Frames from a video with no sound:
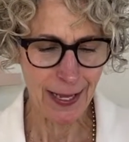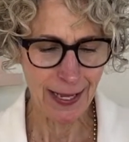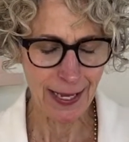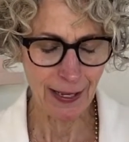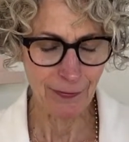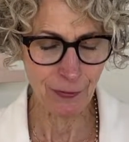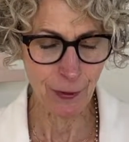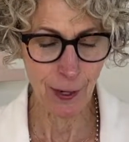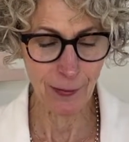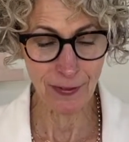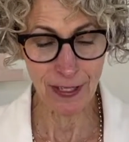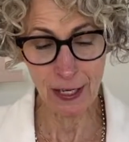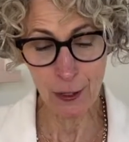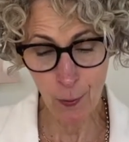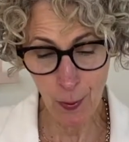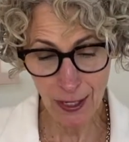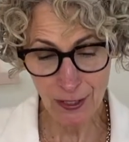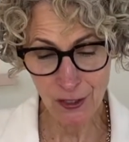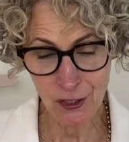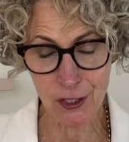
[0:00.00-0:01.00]
if you have any
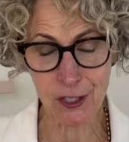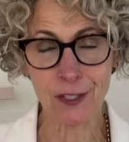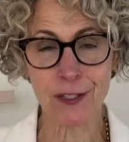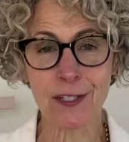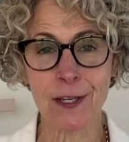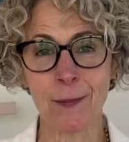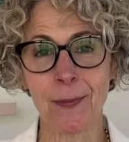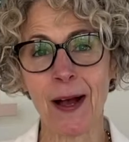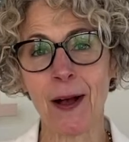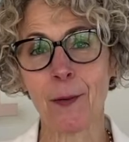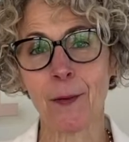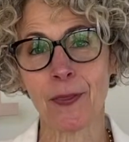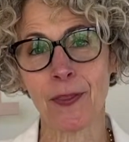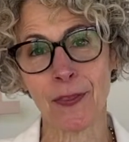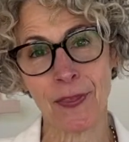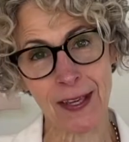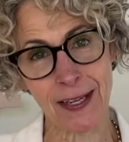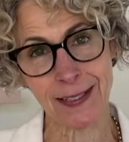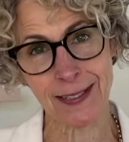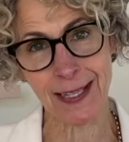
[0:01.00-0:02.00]
questions about the
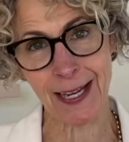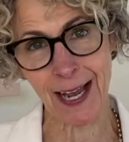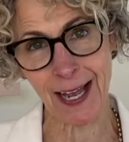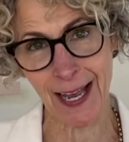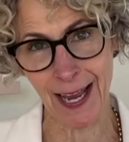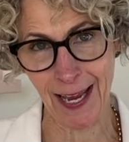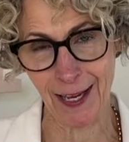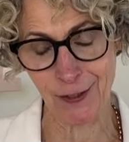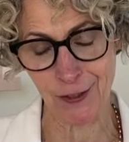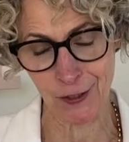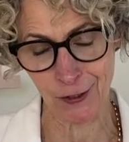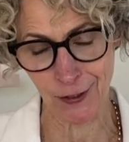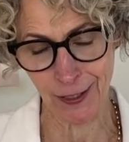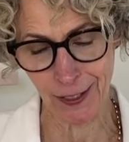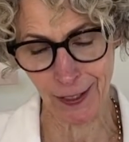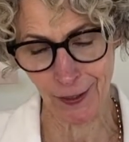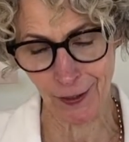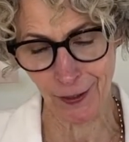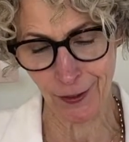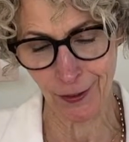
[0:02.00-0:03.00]
things that I answer
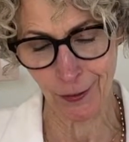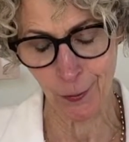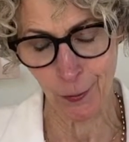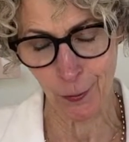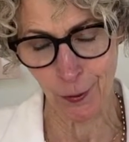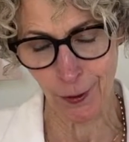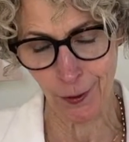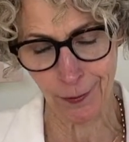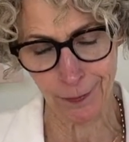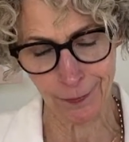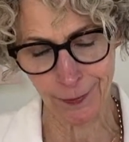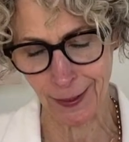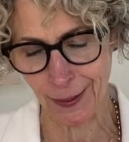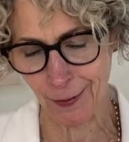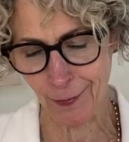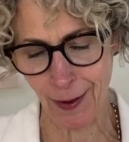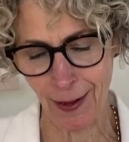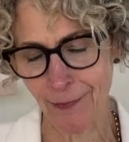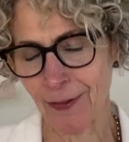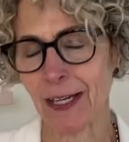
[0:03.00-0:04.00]
here, or,
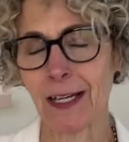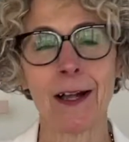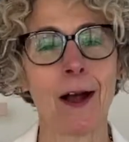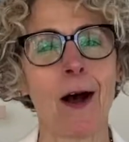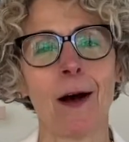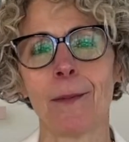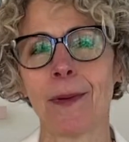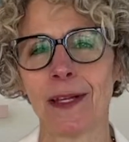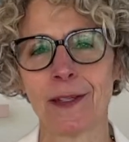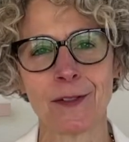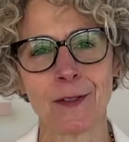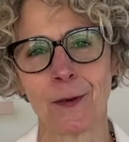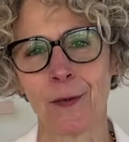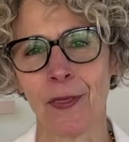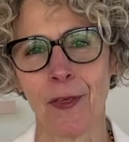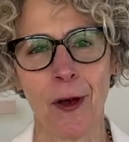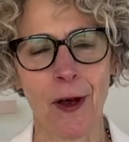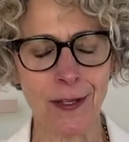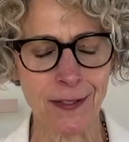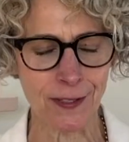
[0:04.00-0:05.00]
have any comments or
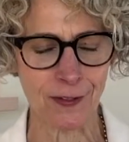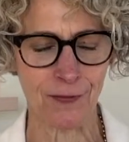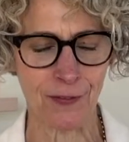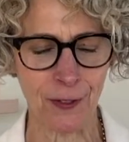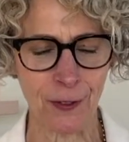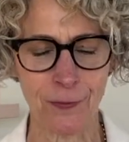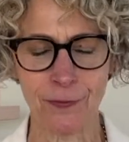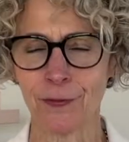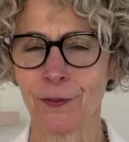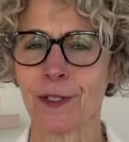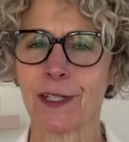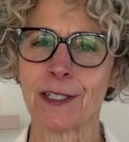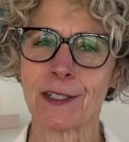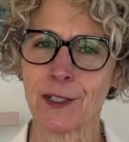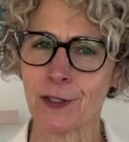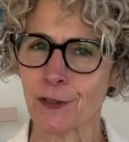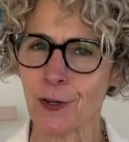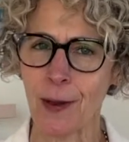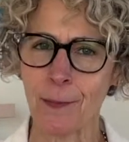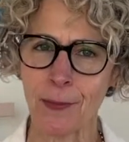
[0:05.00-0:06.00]
thoughts, feel free to
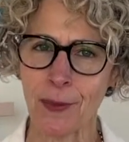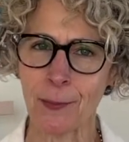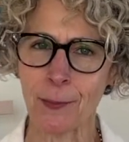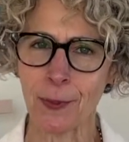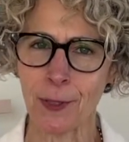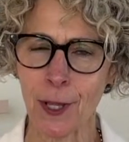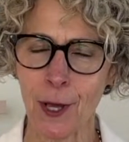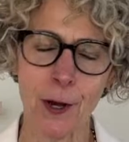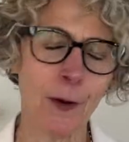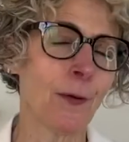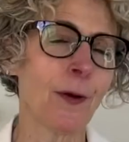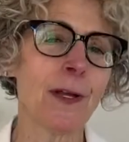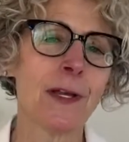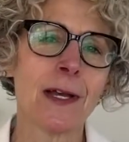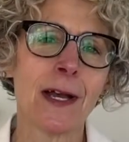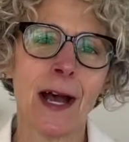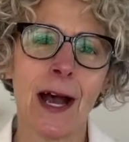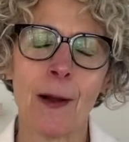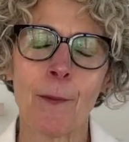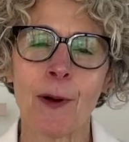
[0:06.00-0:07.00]
drop them below.
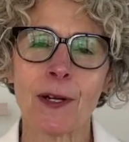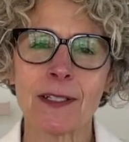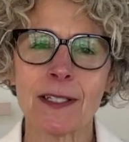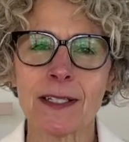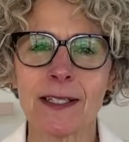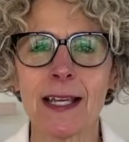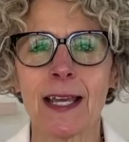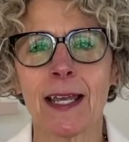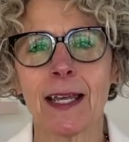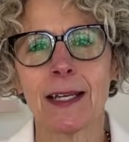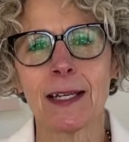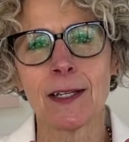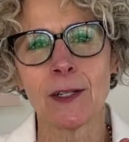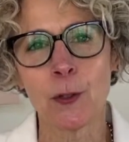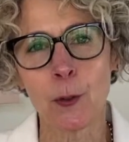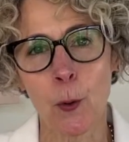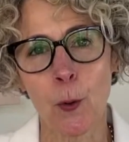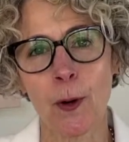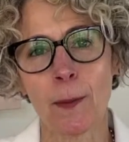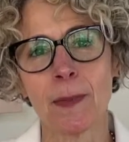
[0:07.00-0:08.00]
I want to say an
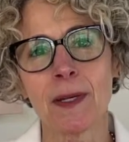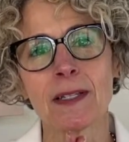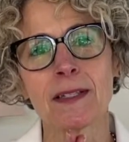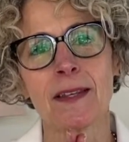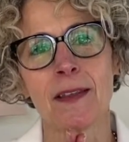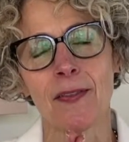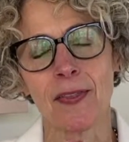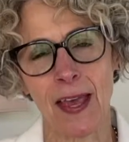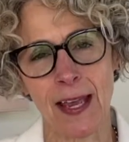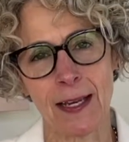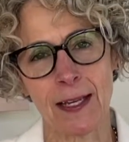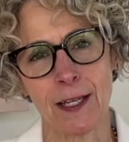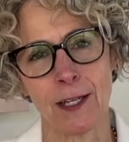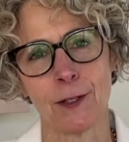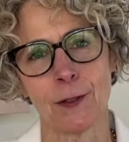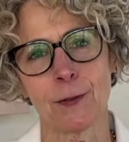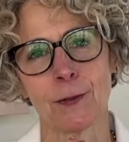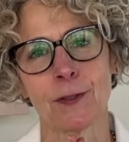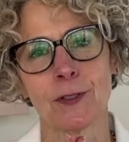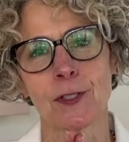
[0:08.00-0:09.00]
enormous thank
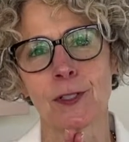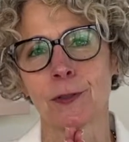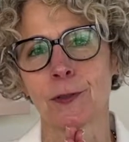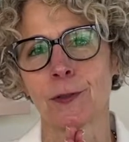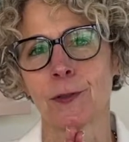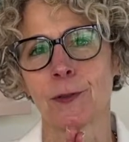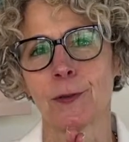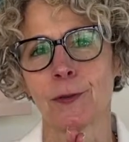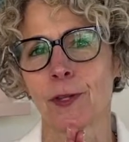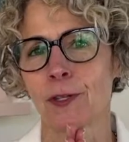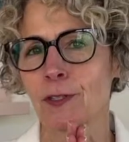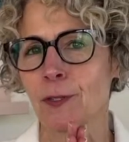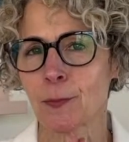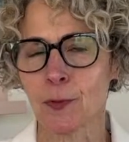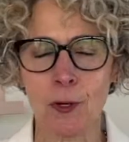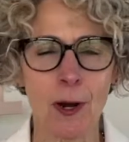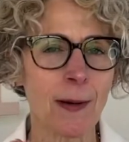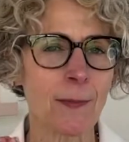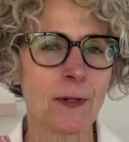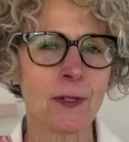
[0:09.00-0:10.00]
you to the
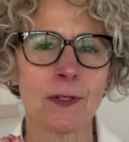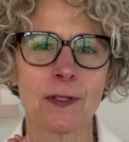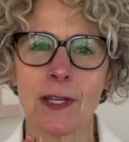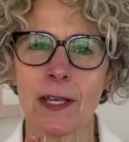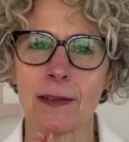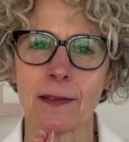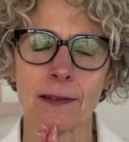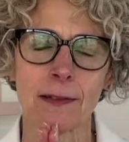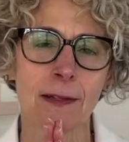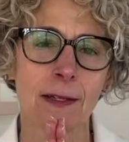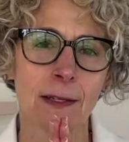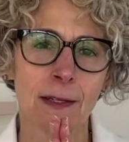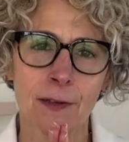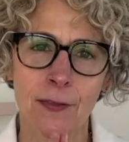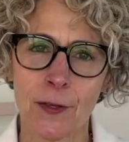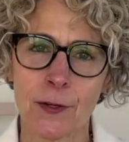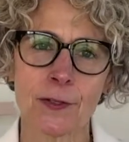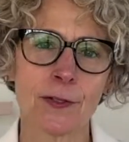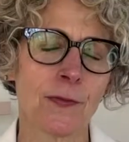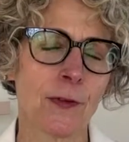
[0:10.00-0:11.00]
subscribers and
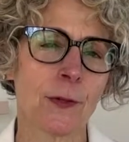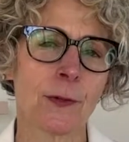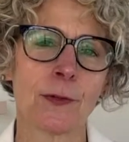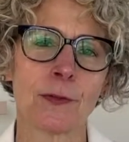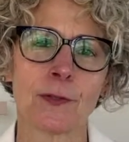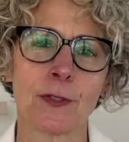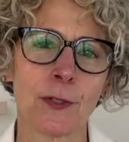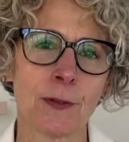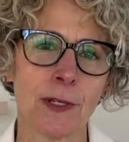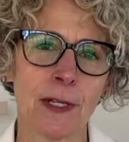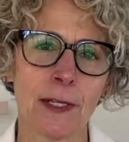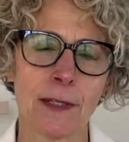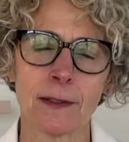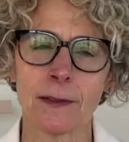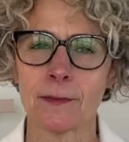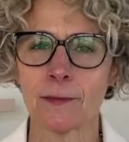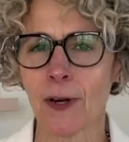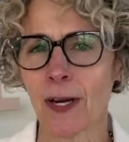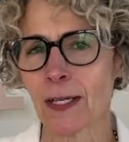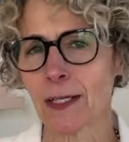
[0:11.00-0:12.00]
those of you who tune
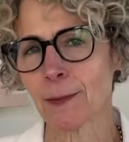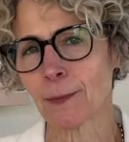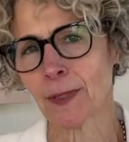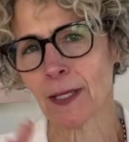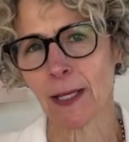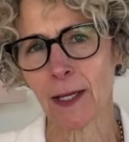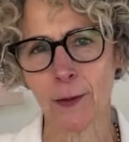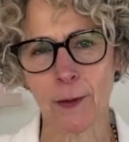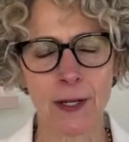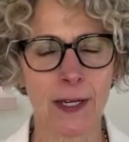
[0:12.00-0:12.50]
in randomly or